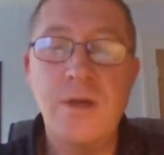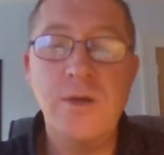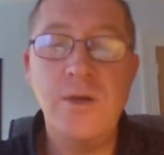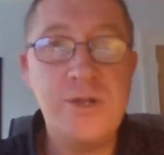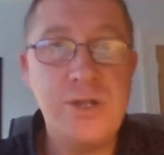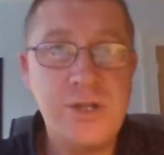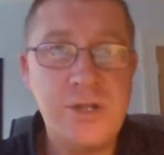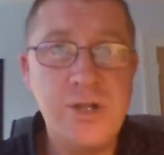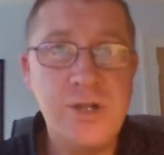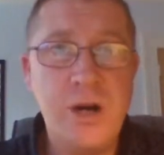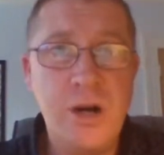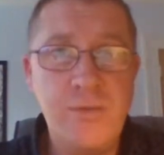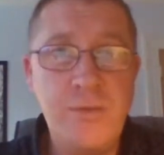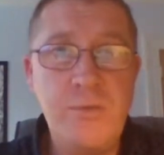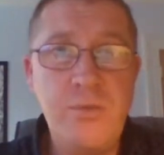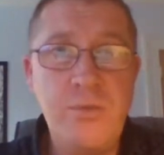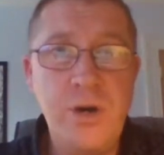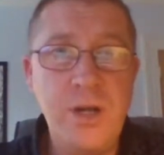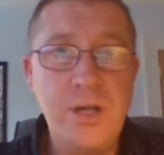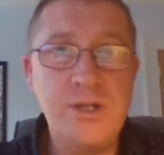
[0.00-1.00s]
It was the start of a
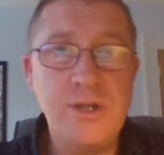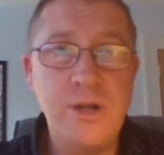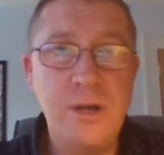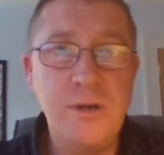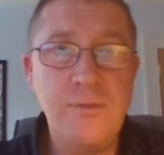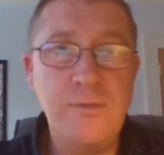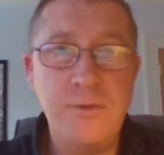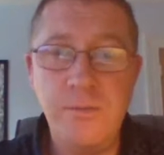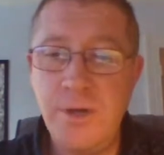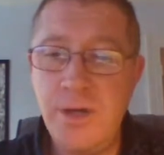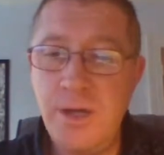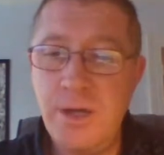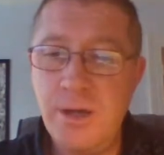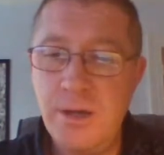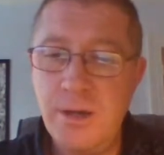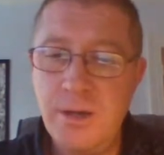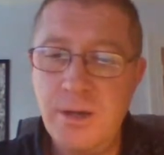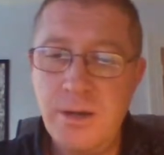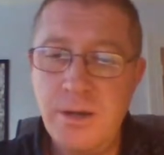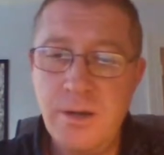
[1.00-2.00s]
brilliant time for me.
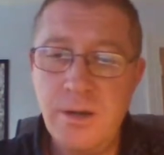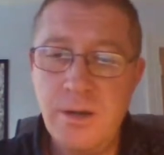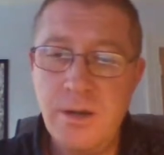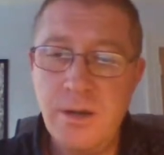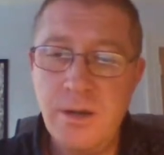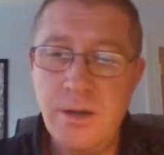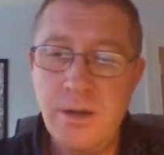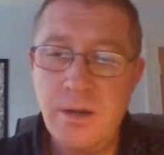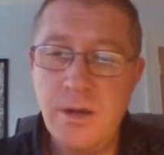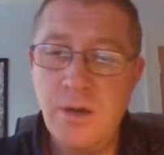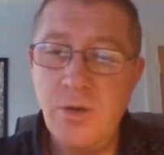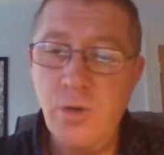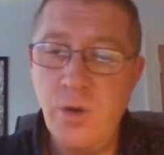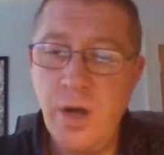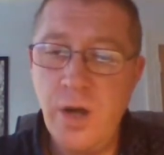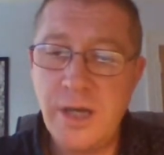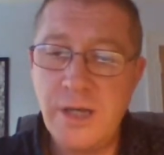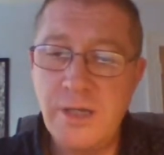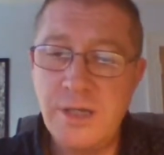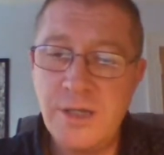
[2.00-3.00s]
And all
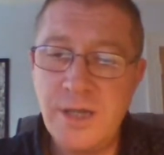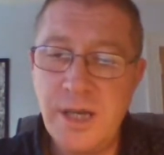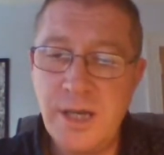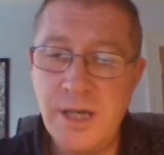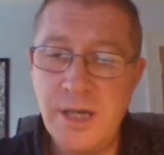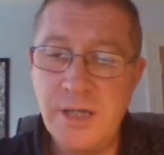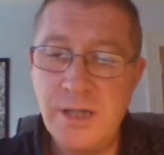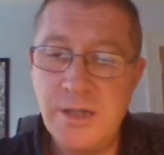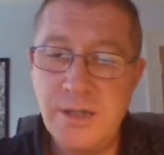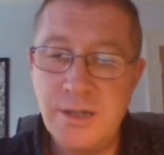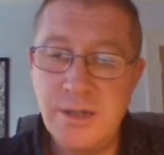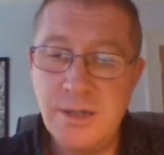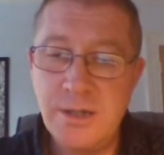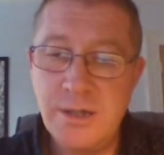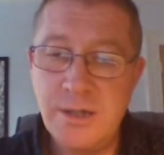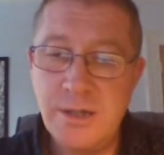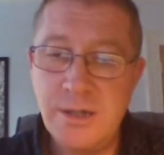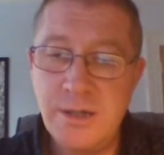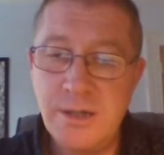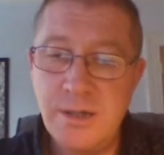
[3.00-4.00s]
I can say is,
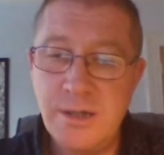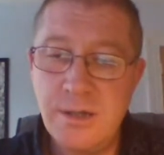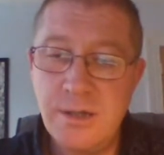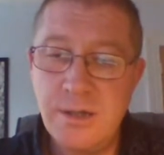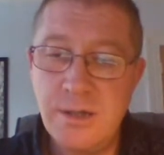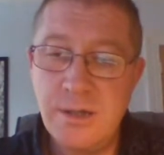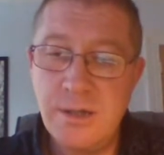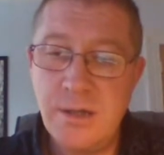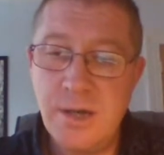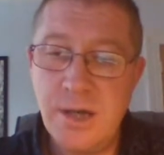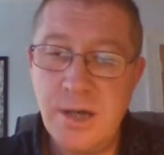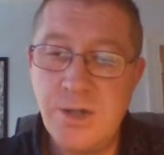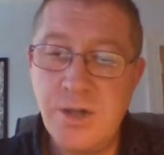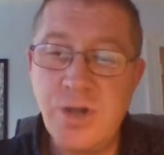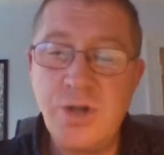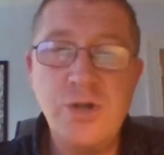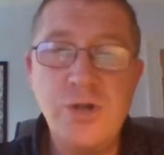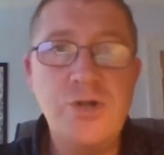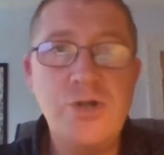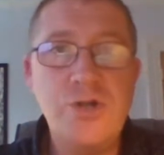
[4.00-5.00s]
it's a
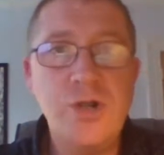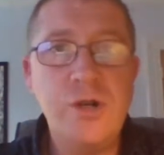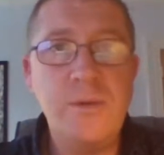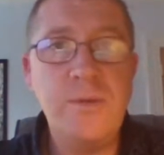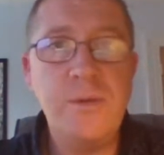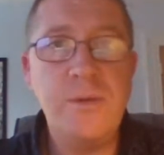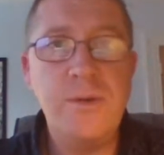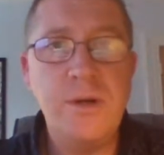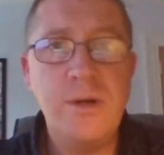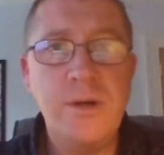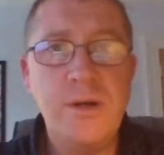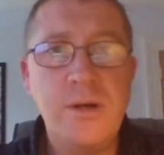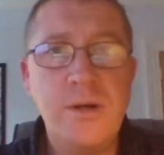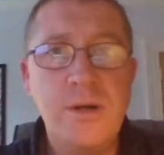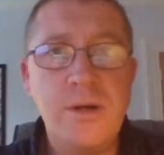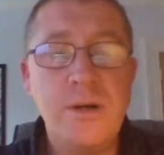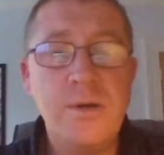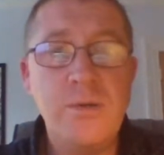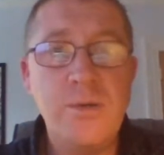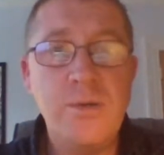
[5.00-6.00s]
good job
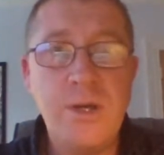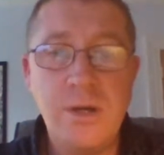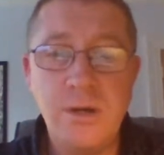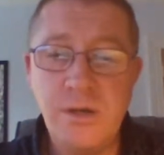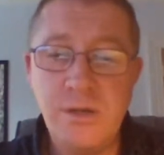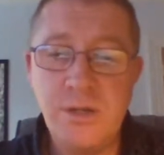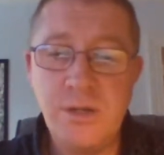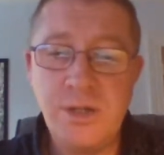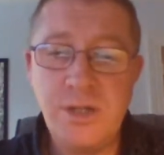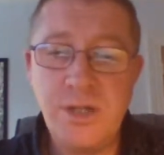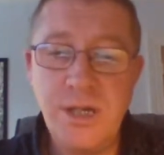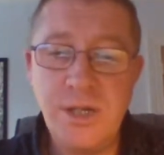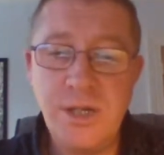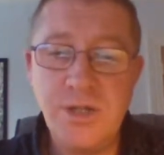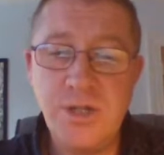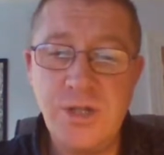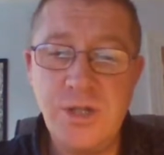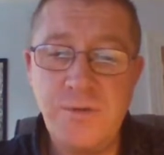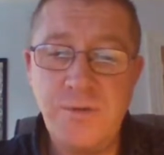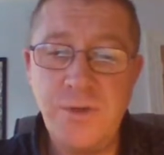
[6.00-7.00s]
we can't see
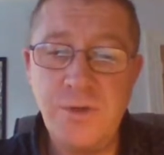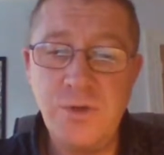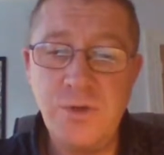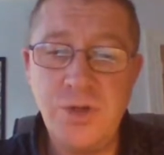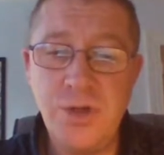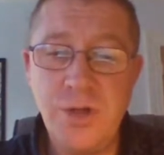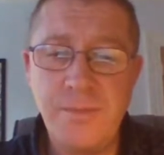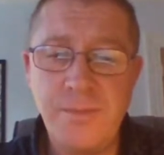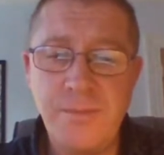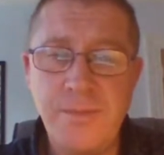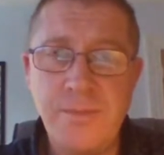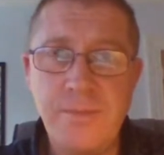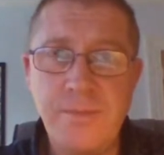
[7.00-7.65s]
into the future.